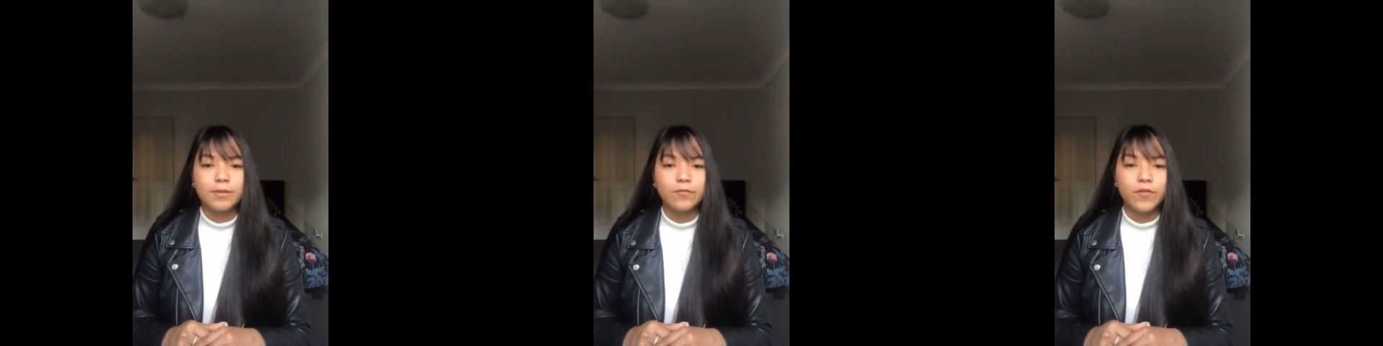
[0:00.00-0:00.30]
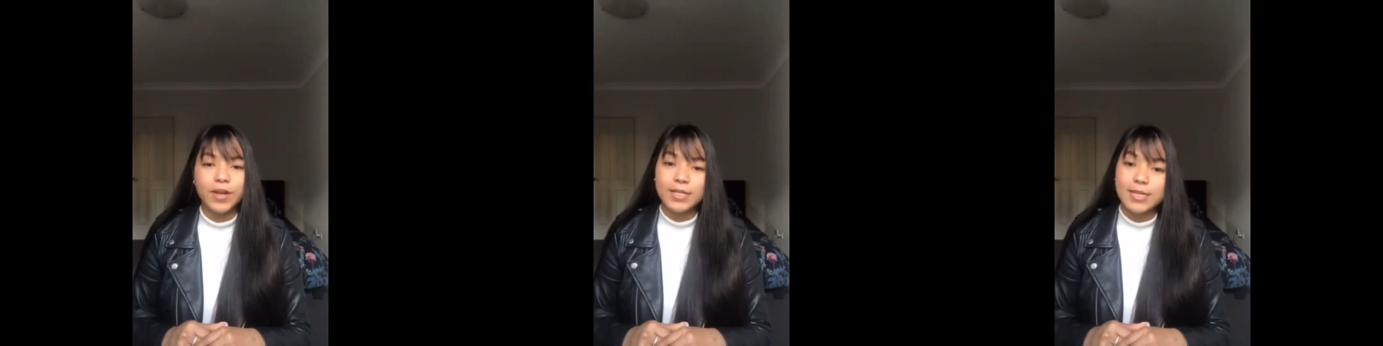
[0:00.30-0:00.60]
For
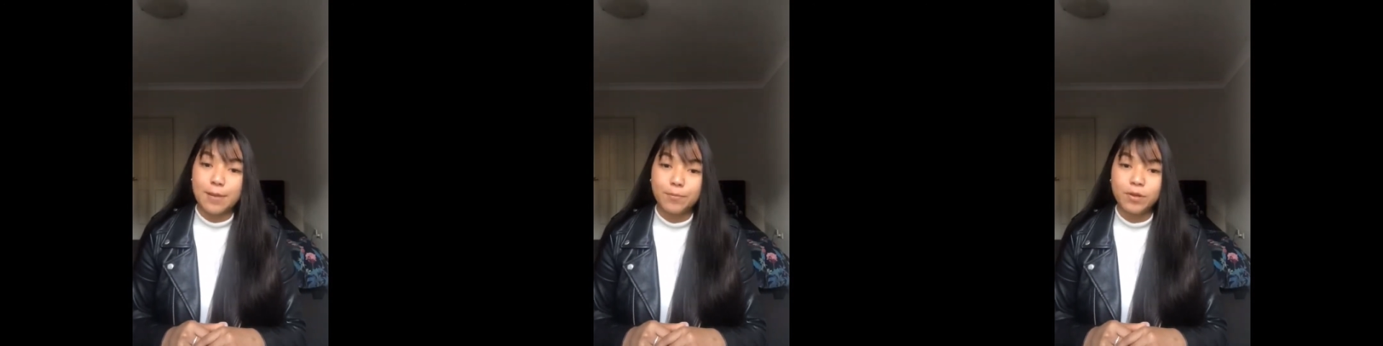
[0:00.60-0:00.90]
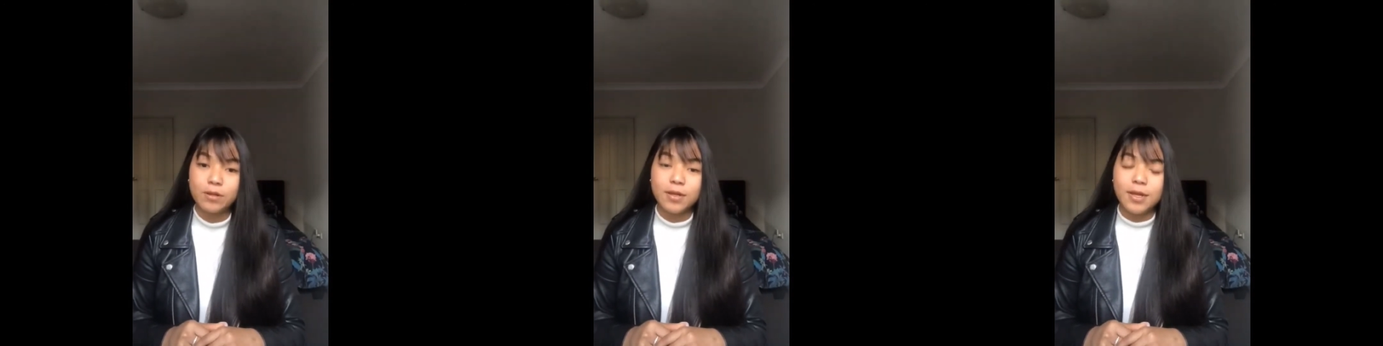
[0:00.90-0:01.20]

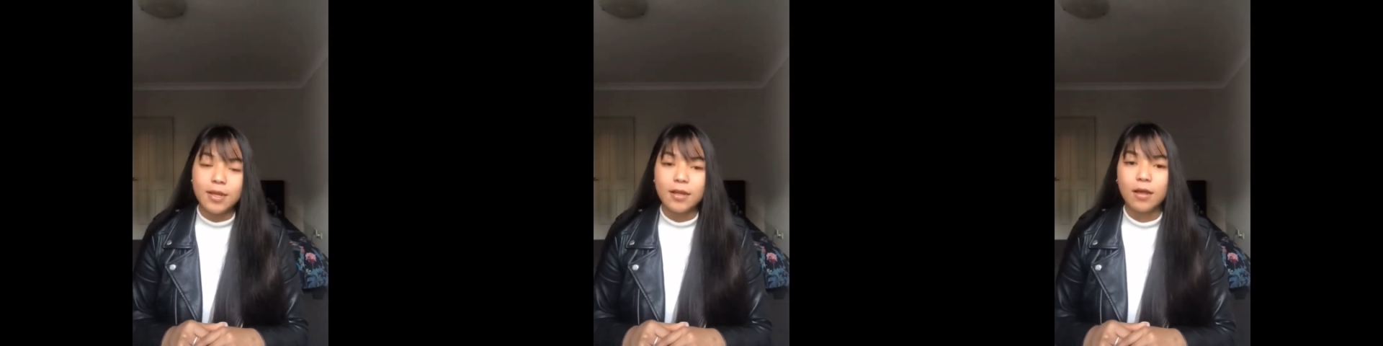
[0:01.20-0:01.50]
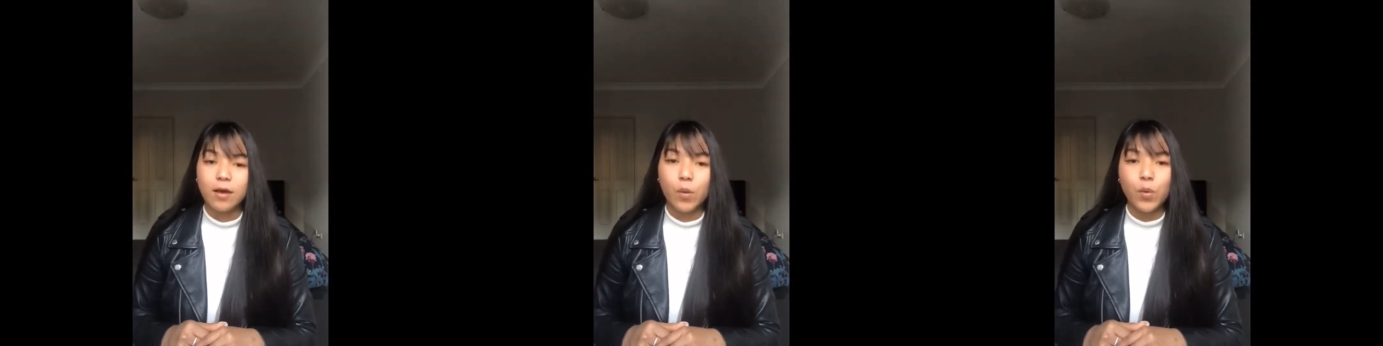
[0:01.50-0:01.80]
example,
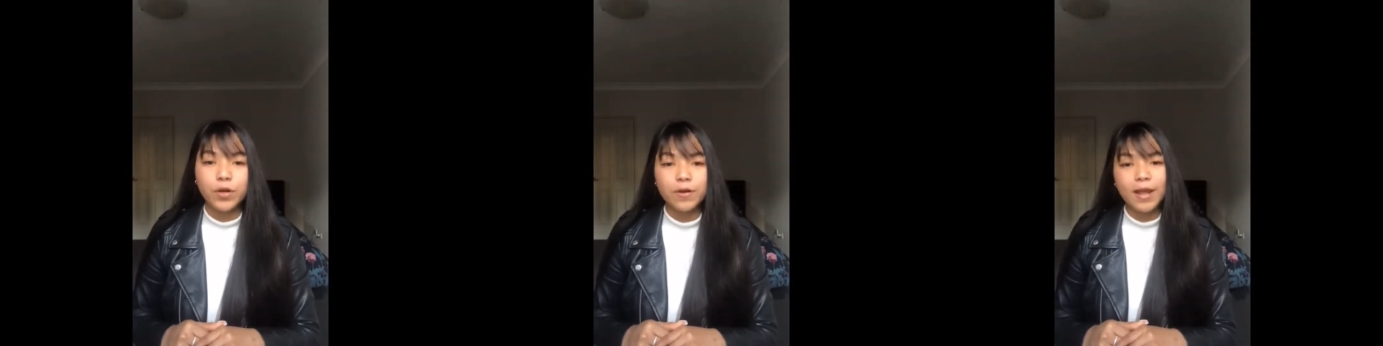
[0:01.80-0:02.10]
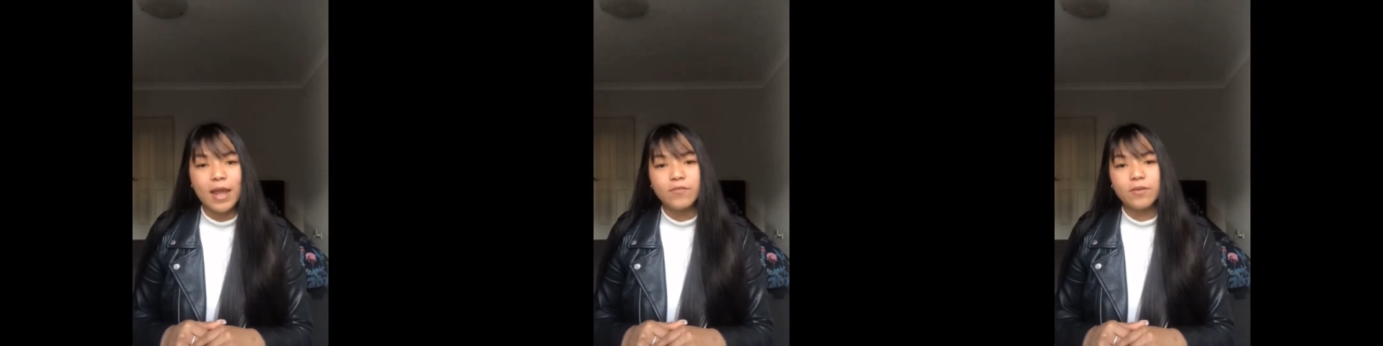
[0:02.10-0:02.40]
owner
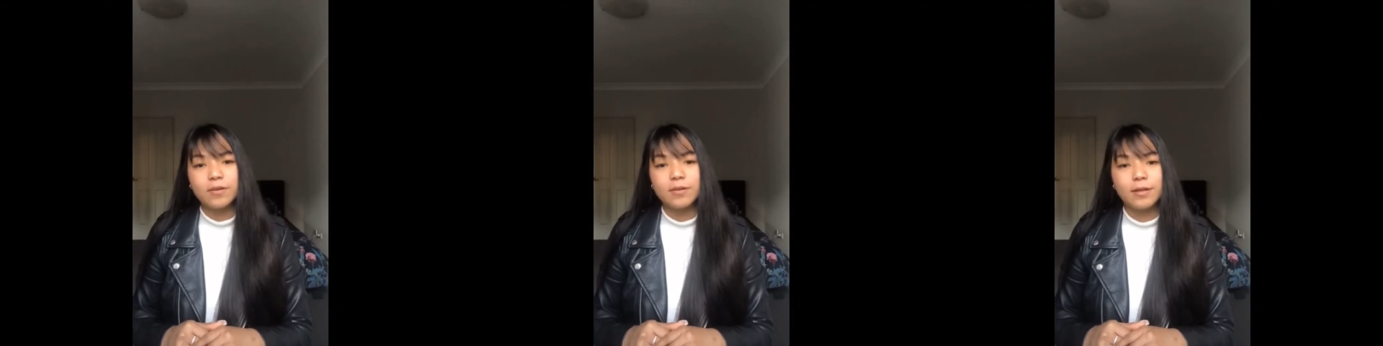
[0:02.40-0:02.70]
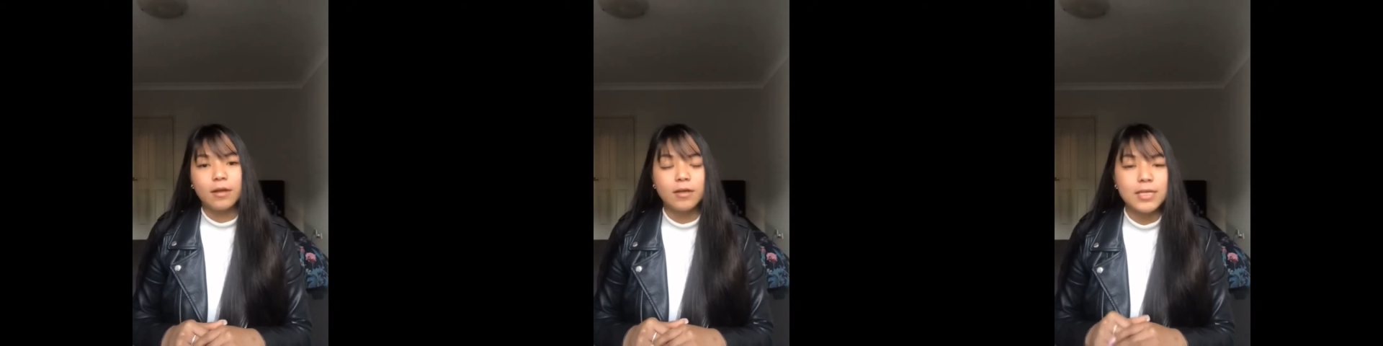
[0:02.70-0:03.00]
have
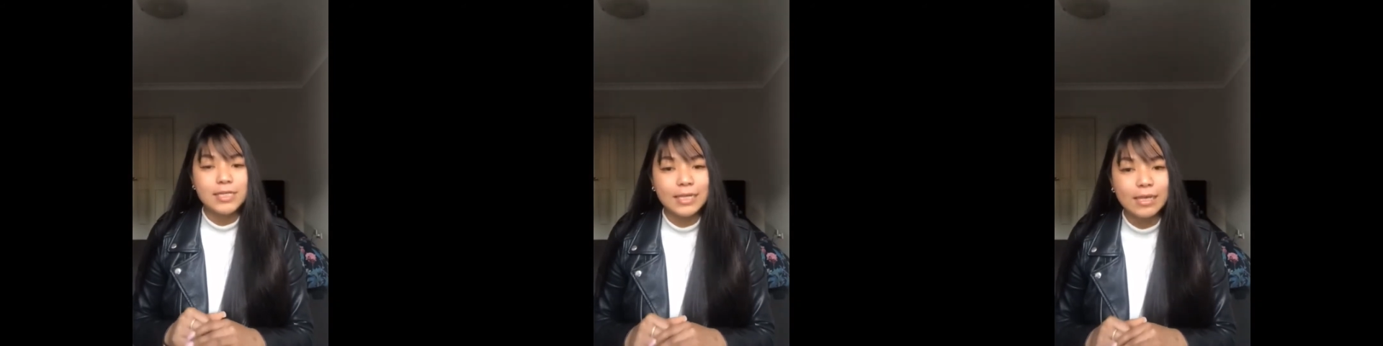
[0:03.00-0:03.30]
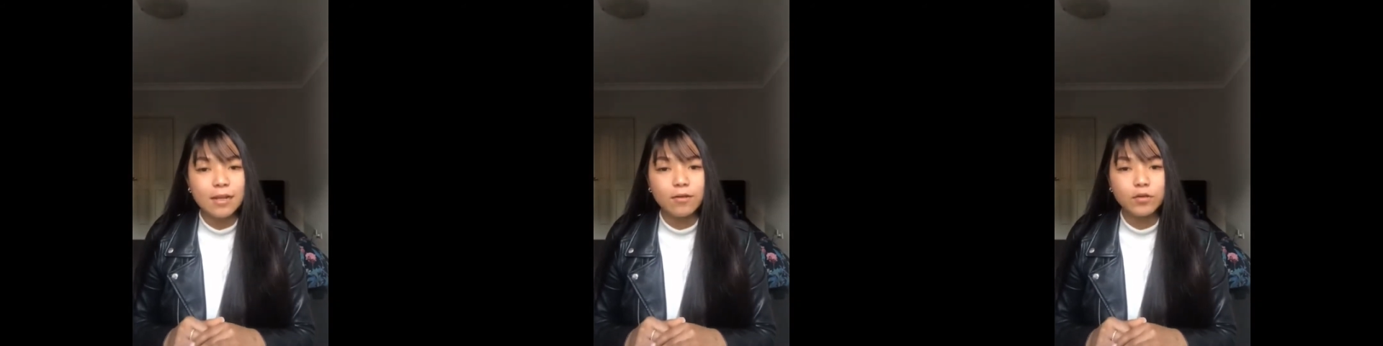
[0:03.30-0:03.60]
a
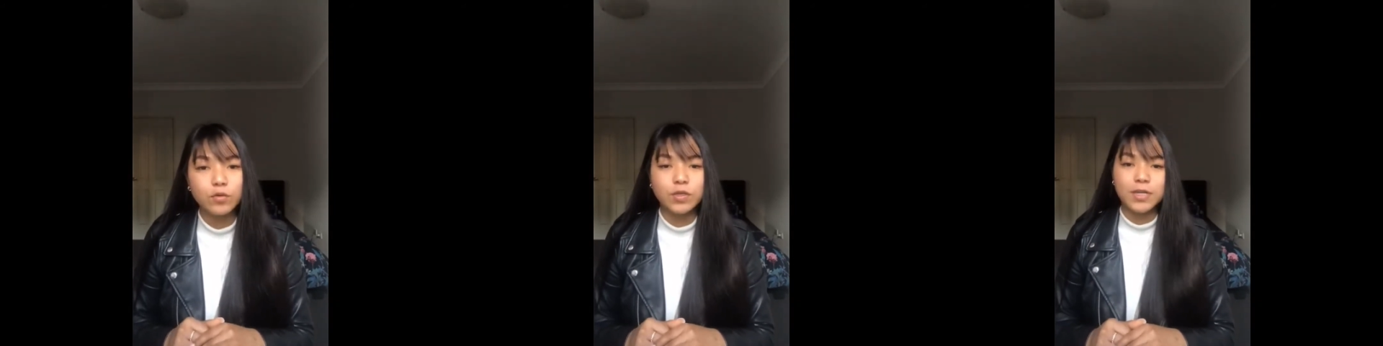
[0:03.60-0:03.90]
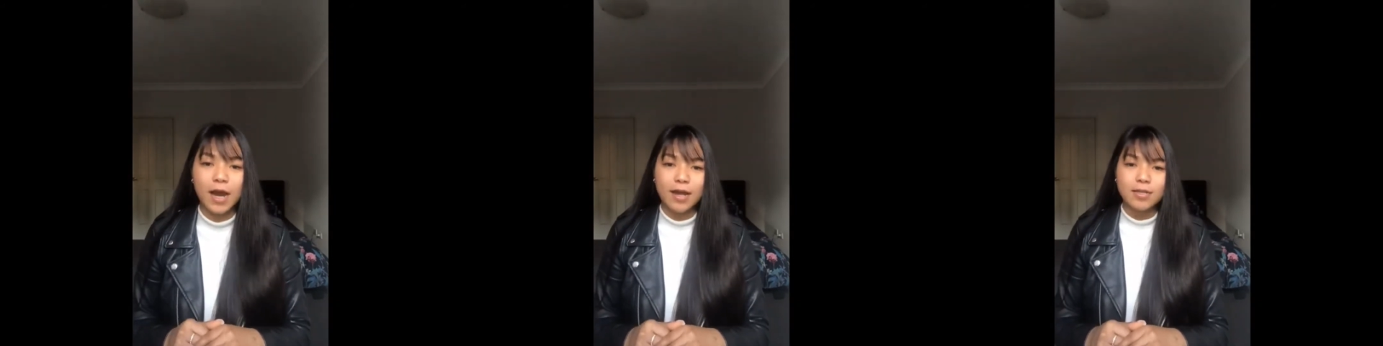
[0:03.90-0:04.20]
skill to
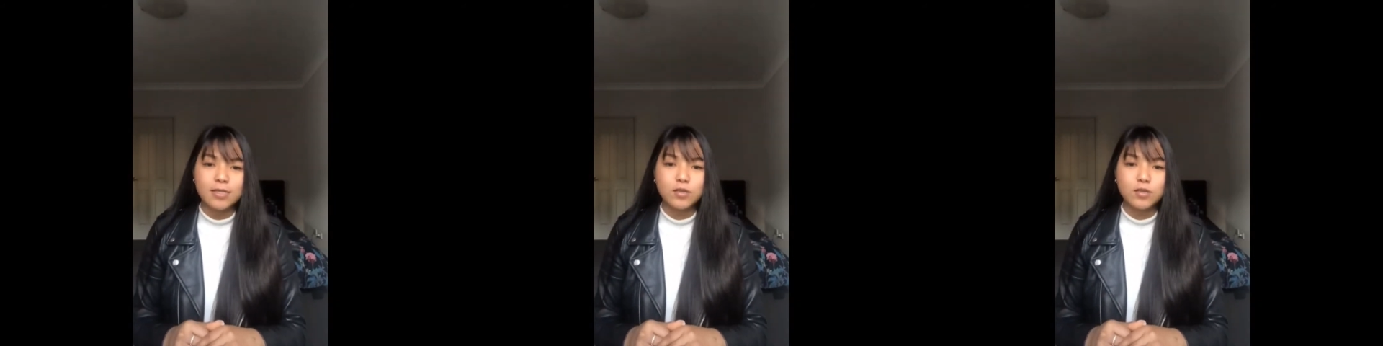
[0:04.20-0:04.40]
dance,